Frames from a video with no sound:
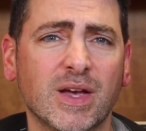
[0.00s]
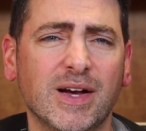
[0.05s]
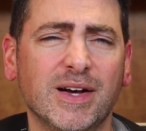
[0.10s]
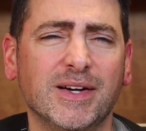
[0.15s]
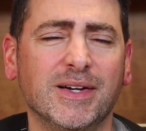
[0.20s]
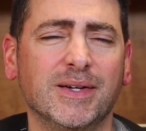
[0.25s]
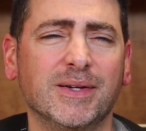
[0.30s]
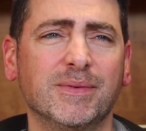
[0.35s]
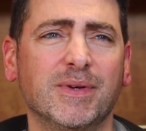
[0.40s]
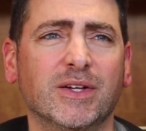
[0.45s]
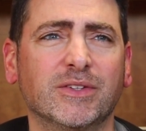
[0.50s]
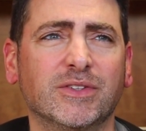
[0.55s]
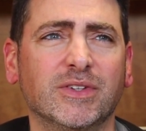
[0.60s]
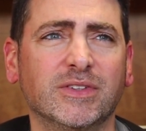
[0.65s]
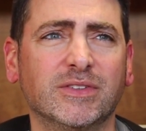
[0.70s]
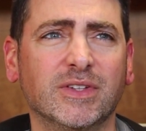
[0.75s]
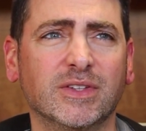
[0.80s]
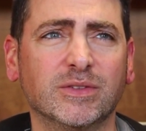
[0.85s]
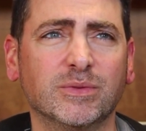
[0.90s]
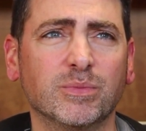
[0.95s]
how should
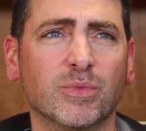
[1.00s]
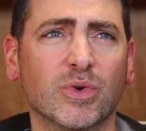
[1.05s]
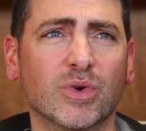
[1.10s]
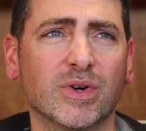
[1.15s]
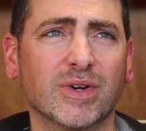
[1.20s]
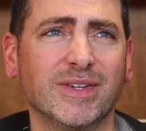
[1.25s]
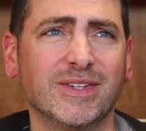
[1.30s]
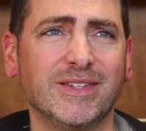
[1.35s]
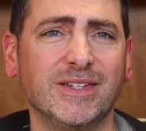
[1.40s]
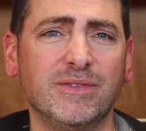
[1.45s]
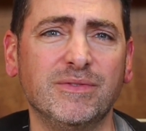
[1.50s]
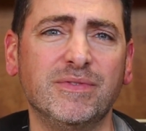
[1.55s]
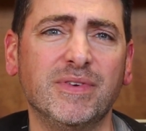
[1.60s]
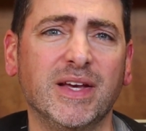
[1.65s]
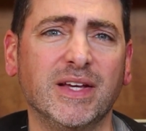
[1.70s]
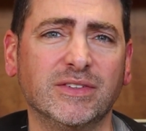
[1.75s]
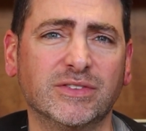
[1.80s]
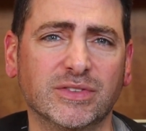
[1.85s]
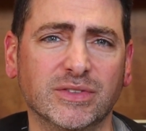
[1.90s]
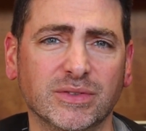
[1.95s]
I say, it's more
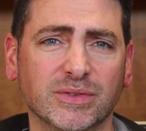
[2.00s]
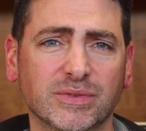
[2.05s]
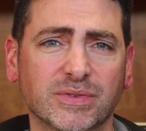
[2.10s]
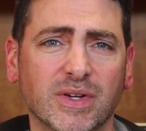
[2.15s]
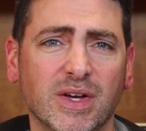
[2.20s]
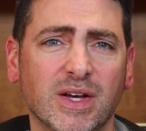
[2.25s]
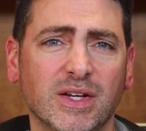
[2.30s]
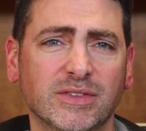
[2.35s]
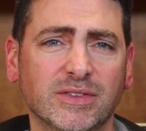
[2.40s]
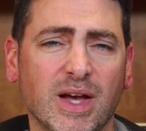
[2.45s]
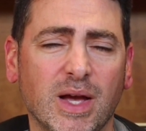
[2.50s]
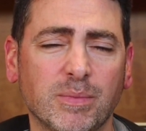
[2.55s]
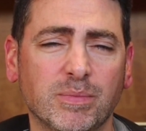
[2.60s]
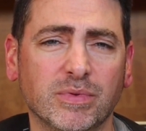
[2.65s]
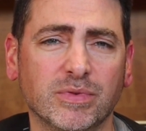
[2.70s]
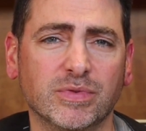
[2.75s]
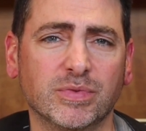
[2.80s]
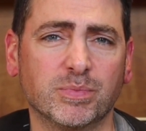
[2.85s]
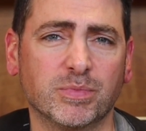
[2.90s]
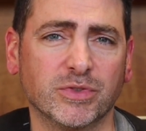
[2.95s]
invasive
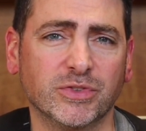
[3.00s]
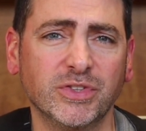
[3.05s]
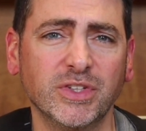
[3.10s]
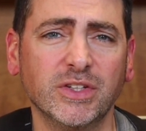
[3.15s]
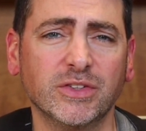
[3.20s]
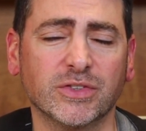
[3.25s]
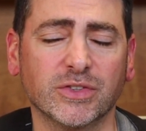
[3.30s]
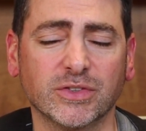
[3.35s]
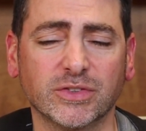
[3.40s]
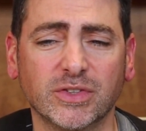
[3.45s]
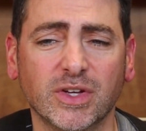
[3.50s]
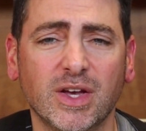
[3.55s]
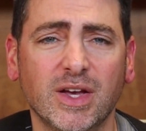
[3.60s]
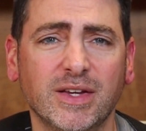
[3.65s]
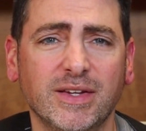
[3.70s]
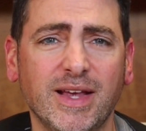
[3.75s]
type of procedures.